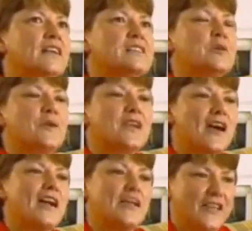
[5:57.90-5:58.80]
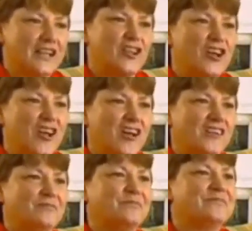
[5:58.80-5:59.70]
So we got out that
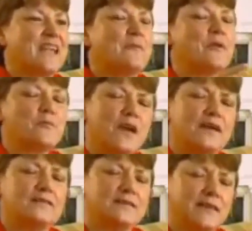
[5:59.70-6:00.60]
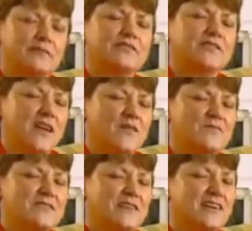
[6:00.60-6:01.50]
law and we read it several
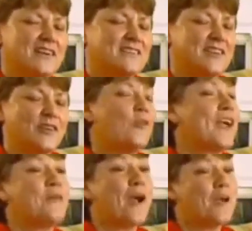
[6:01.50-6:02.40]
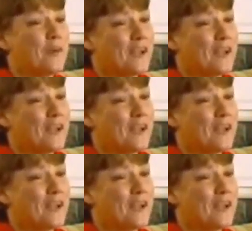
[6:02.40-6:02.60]
times, and I said, okay, wait,